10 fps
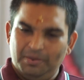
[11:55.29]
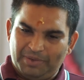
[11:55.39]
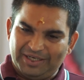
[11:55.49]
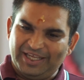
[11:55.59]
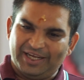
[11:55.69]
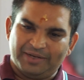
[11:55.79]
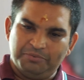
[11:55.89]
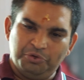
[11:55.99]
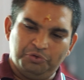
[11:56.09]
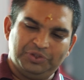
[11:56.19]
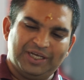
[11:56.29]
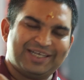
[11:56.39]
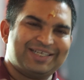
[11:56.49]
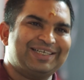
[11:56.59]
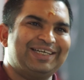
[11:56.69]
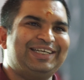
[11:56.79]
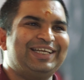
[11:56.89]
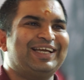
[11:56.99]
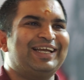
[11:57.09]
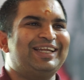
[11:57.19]
but they remove the
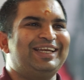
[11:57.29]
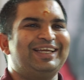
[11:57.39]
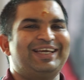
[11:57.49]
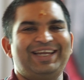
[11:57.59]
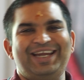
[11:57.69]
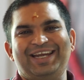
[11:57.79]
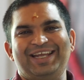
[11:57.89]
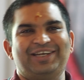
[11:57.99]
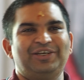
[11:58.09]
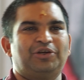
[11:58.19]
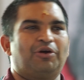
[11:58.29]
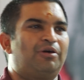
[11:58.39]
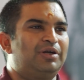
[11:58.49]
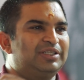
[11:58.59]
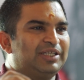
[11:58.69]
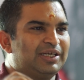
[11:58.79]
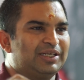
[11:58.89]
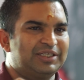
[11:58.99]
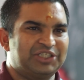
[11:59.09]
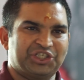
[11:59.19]
critical ingredient called
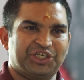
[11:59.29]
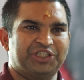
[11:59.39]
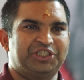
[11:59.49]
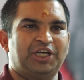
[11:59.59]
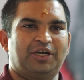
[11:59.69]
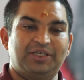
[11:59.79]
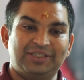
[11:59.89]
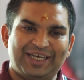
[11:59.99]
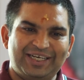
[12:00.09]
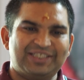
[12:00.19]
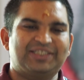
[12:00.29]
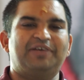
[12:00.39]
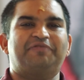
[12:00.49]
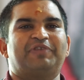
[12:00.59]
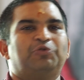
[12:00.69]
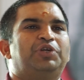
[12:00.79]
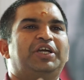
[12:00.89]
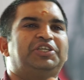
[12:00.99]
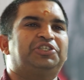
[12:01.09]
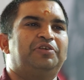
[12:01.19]
the Shraddha, that is the
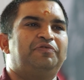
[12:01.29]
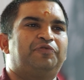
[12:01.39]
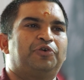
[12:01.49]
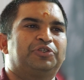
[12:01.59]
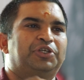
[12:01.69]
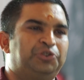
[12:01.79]
foundation for the